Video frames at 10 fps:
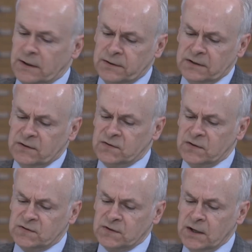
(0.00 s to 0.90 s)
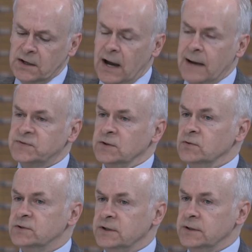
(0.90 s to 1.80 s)
I think this is
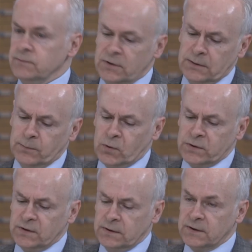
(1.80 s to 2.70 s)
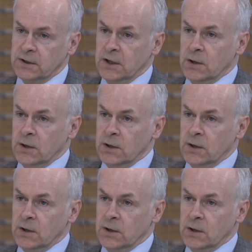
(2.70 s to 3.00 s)
absolutely important.